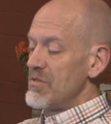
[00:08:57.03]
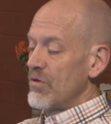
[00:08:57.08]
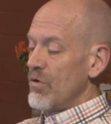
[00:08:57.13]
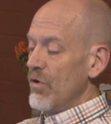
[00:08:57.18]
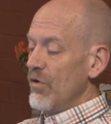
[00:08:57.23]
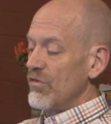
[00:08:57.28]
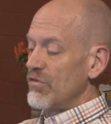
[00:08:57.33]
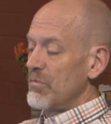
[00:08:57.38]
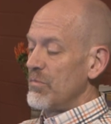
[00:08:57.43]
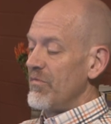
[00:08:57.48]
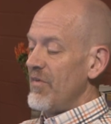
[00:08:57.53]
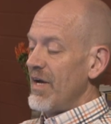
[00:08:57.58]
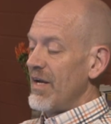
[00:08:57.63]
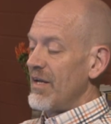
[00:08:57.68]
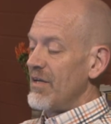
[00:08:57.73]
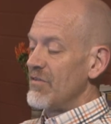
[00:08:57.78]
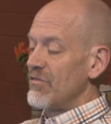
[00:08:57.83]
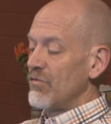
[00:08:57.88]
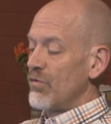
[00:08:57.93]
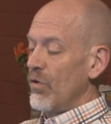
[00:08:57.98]
the goal is to provide
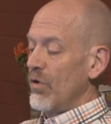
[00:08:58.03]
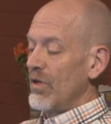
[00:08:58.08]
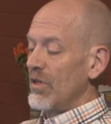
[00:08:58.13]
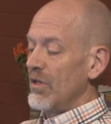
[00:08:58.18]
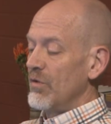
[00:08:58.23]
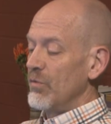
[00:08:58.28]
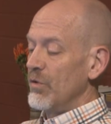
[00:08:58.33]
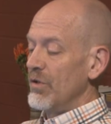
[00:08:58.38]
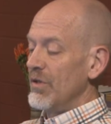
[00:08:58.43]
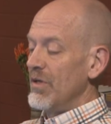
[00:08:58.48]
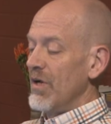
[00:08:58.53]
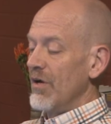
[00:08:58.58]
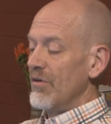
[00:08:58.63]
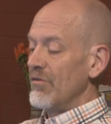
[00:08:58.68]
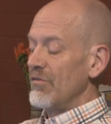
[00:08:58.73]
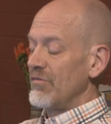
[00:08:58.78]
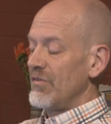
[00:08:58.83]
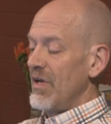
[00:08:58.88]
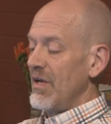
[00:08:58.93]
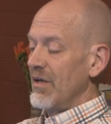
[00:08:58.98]
a historically rooted
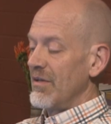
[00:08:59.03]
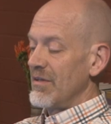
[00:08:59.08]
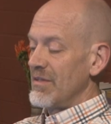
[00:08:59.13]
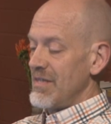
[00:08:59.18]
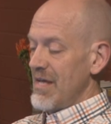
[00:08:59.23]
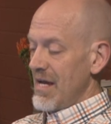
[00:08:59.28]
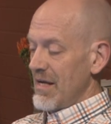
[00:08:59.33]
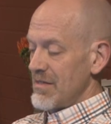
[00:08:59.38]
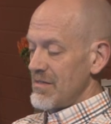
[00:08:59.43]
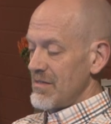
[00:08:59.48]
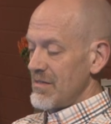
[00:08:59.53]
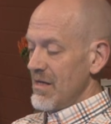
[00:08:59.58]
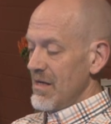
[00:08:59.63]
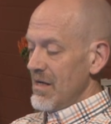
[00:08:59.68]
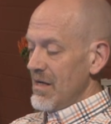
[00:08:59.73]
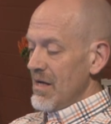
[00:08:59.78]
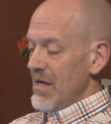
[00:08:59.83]
understanding of the text.